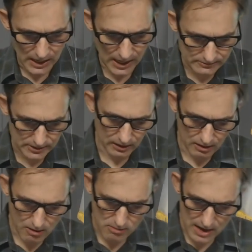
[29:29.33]
After a
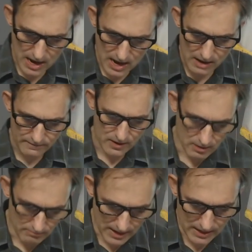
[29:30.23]
long life,
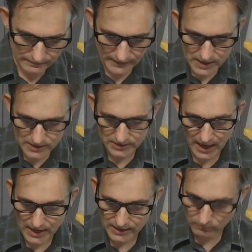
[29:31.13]
Mattathias
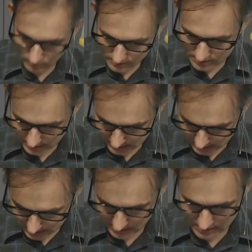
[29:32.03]
died in
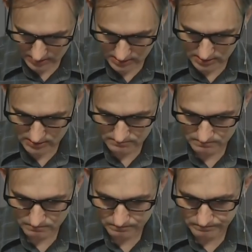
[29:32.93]
166.
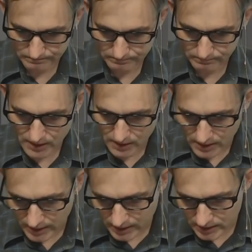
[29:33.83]

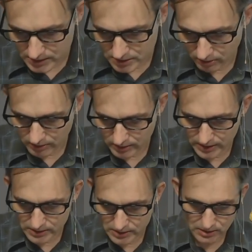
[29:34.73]
He exhorted
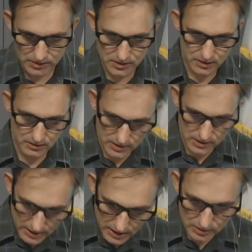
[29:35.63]
his sons to
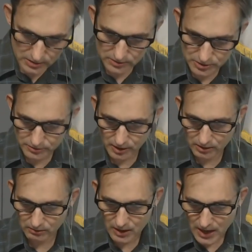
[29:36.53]
continue the
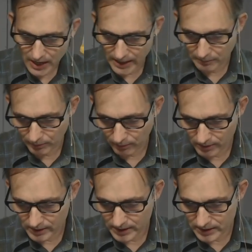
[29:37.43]
struggle and
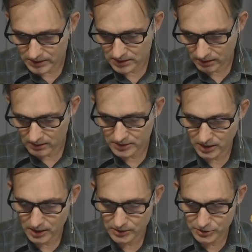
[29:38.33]
appointed his 3rd
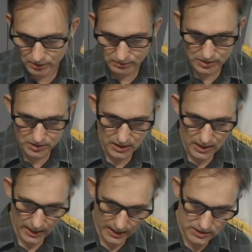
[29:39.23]
son, Judas,
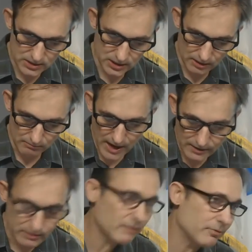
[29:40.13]
as the
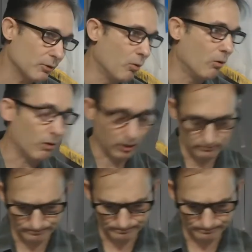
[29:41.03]
commander of the war.